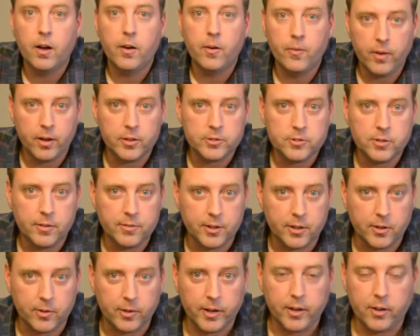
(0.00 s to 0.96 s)
We also have the
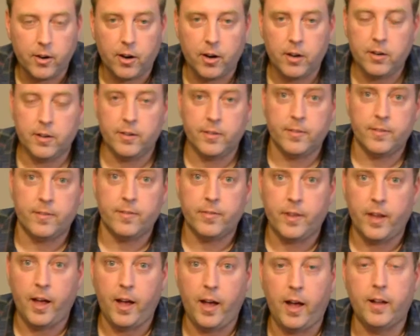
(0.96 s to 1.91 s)
green card,
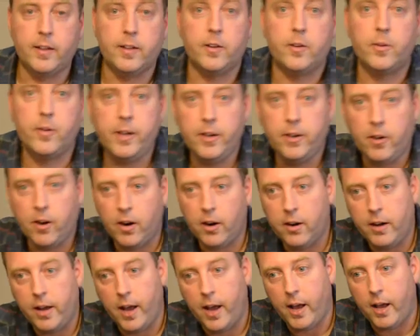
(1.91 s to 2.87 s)
and the green
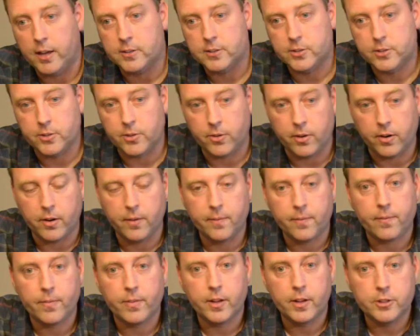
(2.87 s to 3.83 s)
card has your
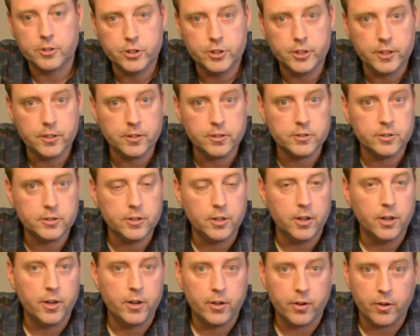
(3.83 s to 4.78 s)
shields,
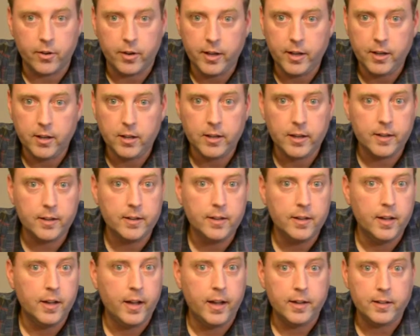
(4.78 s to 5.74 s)
your healing.
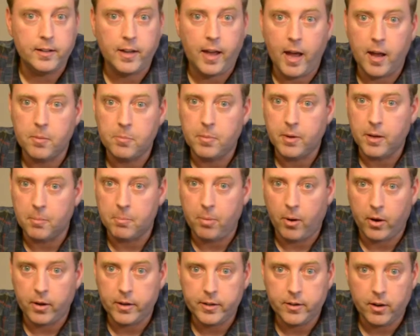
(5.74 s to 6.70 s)
It can be a
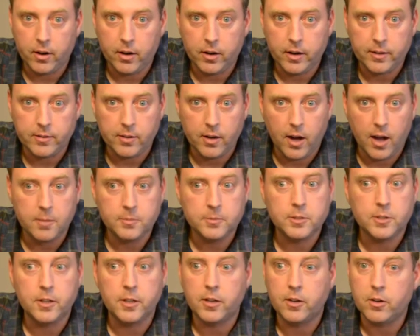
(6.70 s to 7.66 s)
bodyguard at times,
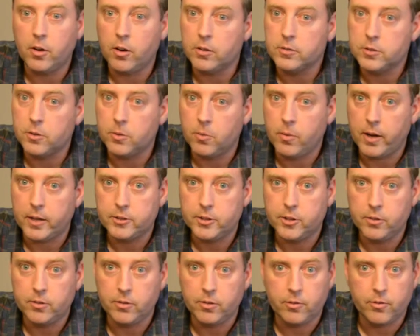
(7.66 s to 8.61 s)
and it can also
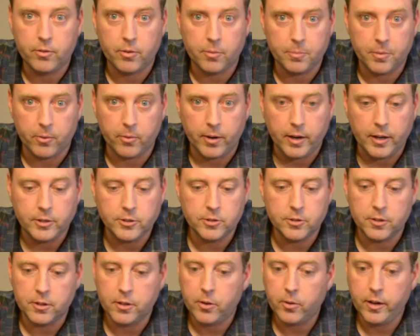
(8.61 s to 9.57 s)
rescue you from the reach.
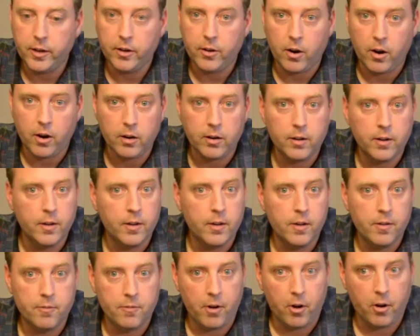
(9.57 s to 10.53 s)
So the green card,
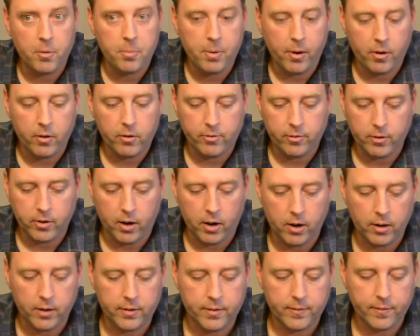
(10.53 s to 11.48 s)
very powerful
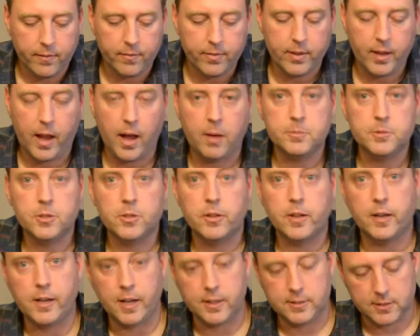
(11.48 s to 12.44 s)
card,
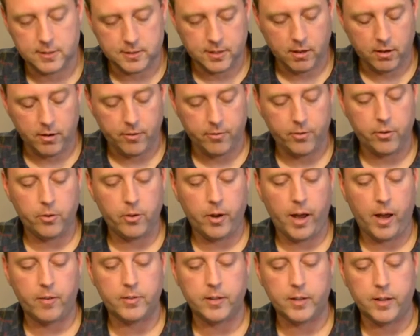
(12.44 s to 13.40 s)
absolutely necessary for you to
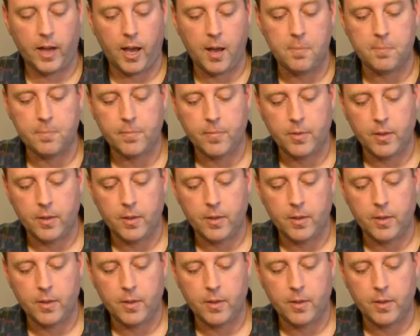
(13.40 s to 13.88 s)
have in the game.